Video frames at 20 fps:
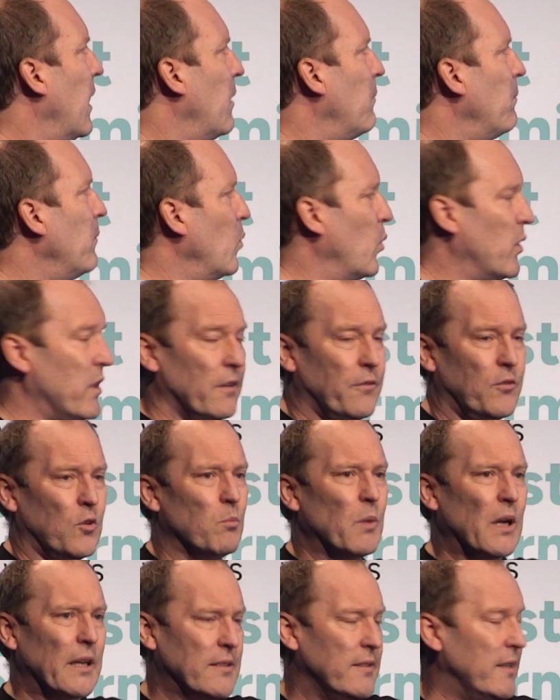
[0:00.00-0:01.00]
Within a few
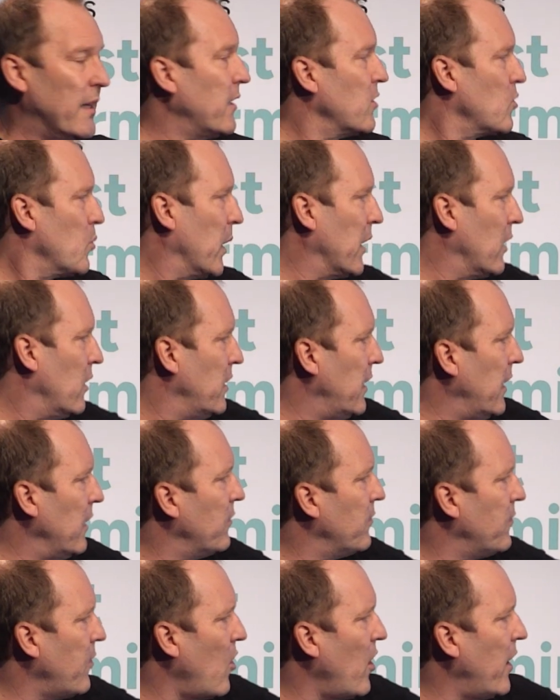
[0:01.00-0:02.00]
milliseconds, we can
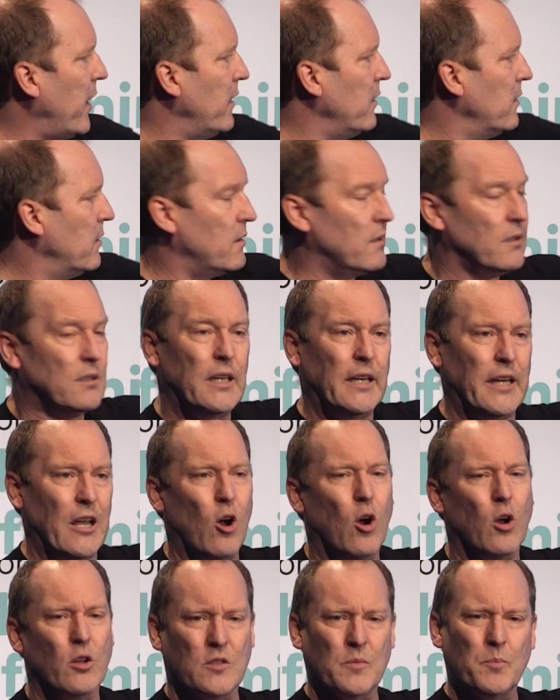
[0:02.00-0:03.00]
identify any
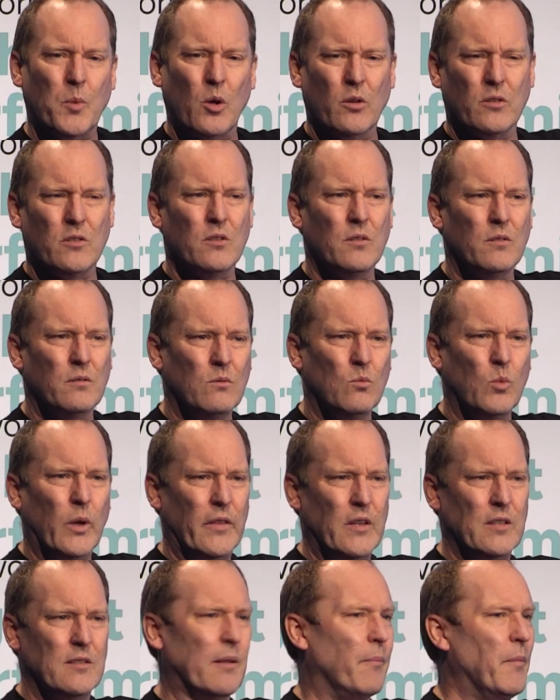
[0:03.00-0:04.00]
hotspots where
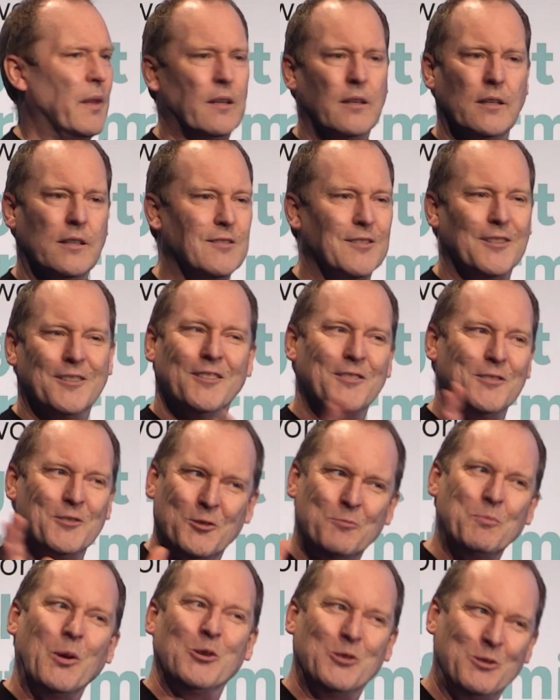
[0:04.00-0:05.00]
there's something that isn't
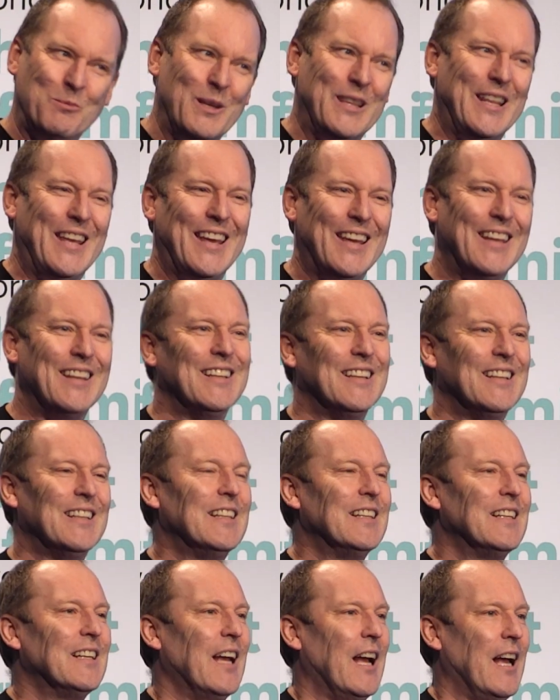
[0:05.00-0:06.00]
supposed to be there.
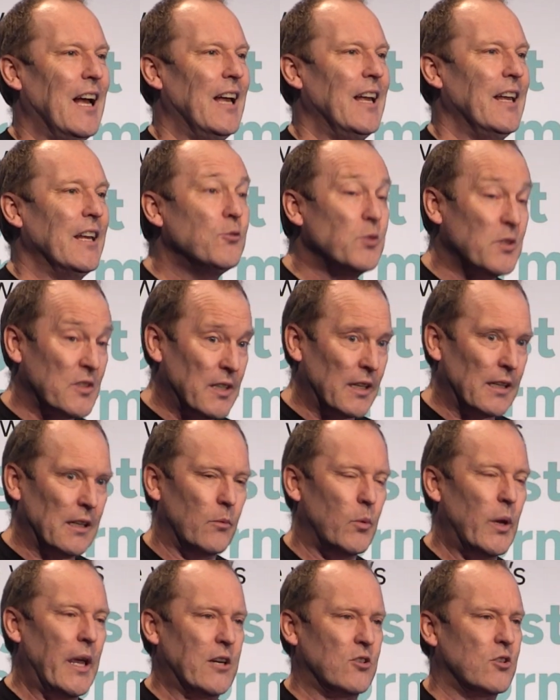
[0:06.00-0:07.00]
Interestingly,
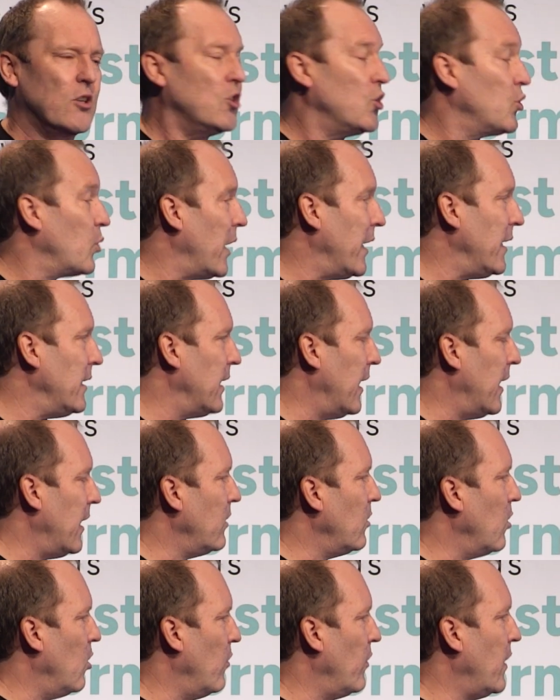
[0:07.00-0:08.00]
we actually train that
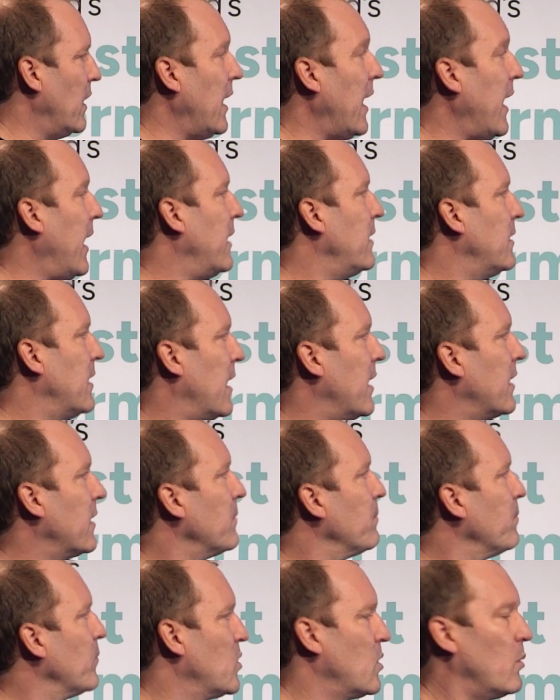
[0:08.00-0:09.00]
on the CAD data.
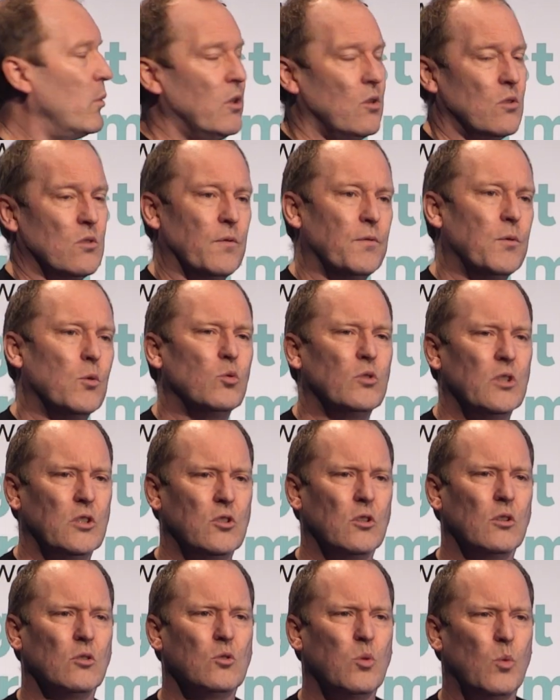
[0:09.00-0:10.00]
So we use a full
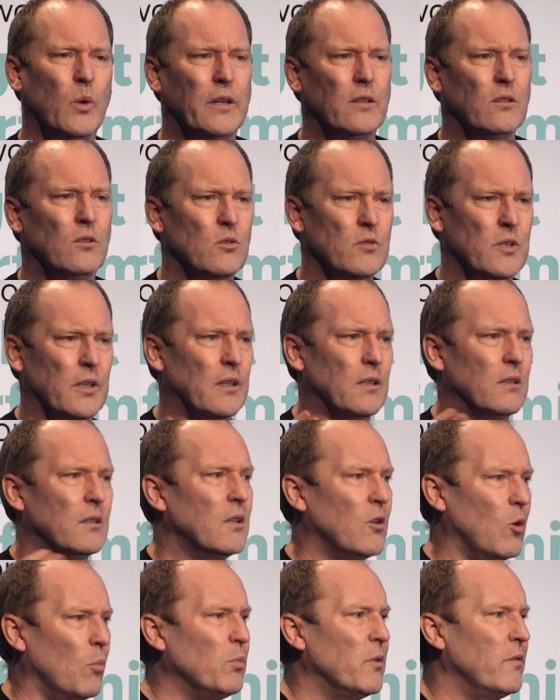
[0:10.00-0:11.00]
digital twin using an
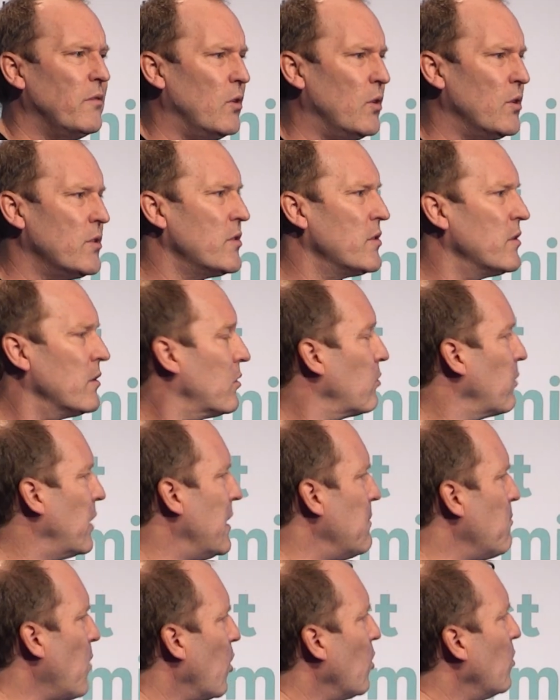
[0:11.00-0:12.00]
Omniverse 3D
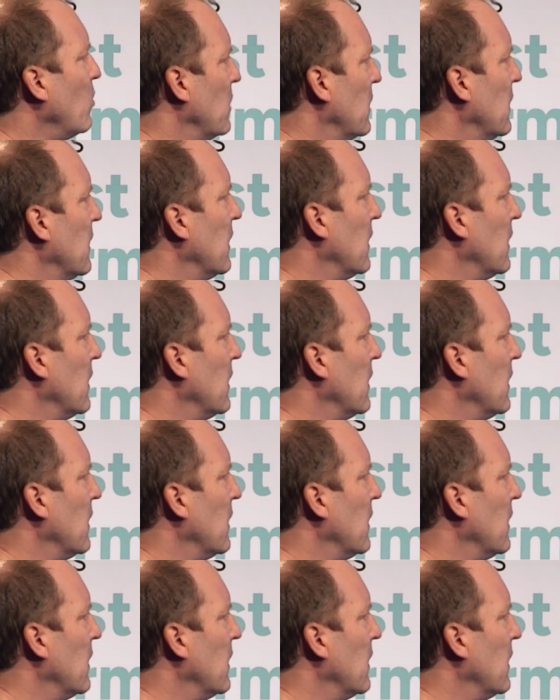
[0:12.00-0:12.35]
model.